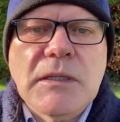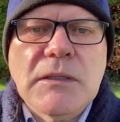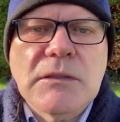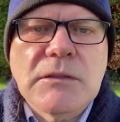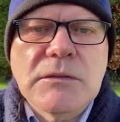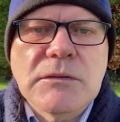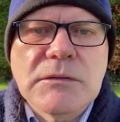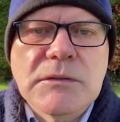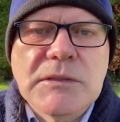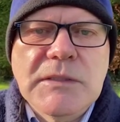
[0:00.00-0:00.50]

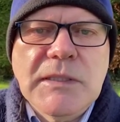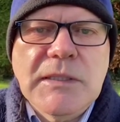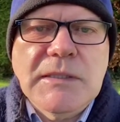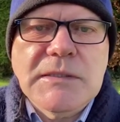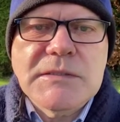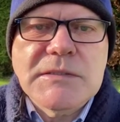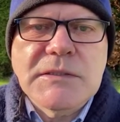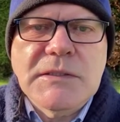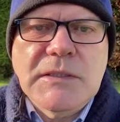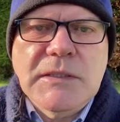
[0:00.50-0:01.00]
good day
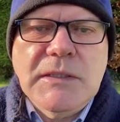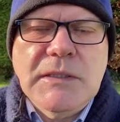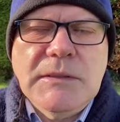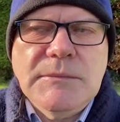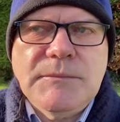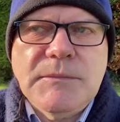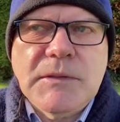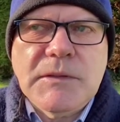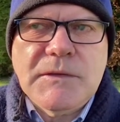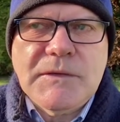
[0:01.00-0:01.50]
today,
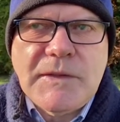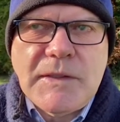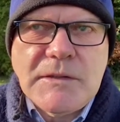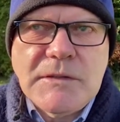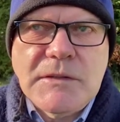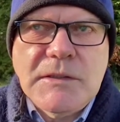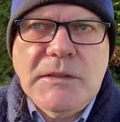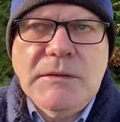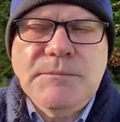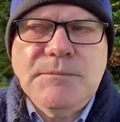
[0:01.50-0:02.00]
on
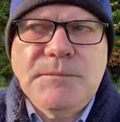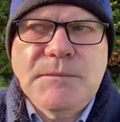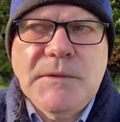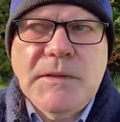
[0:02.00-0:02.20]
Saturday.